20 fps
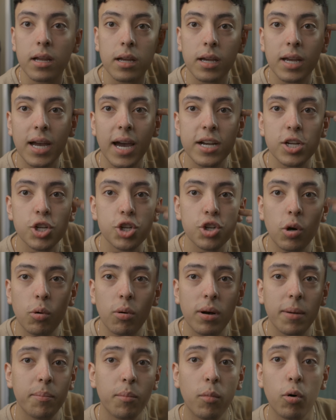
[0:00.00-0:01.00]
kind of show
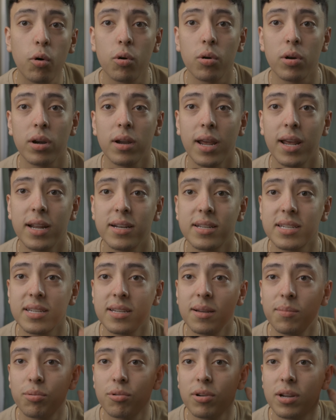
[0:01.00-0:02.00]
up more and
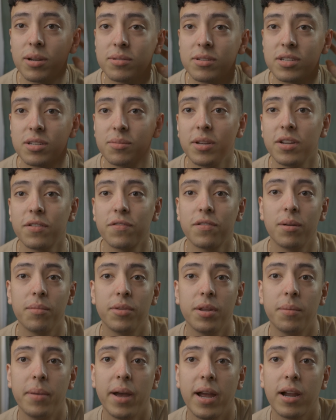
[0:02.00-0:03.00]
separates me from
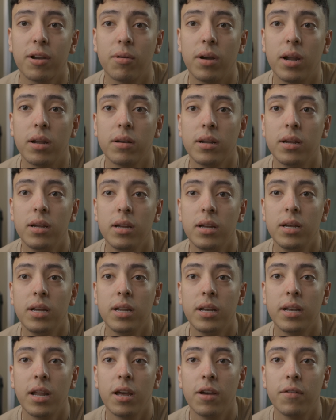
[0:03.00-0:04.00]
the background.
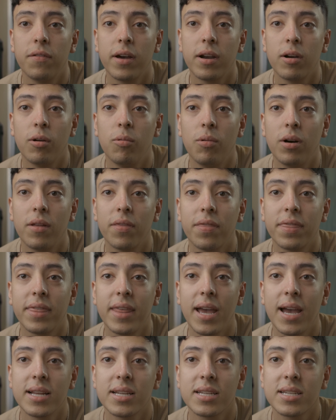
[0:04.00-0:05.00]
Now, if I don't want
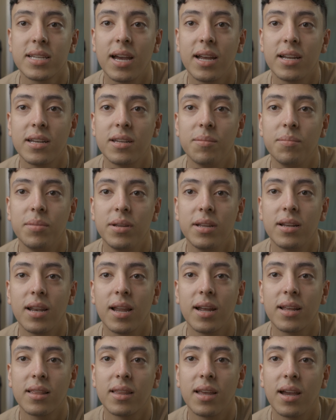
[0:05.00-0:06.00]
that side to be
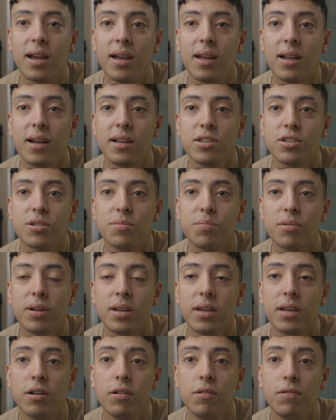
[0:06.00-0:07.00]
like that, I just
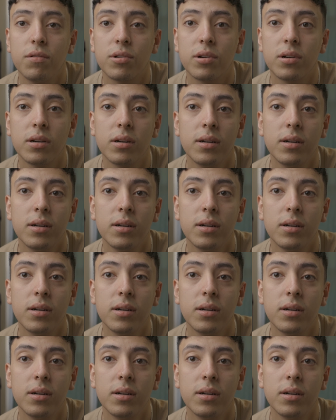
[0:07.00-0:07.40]
bring it over.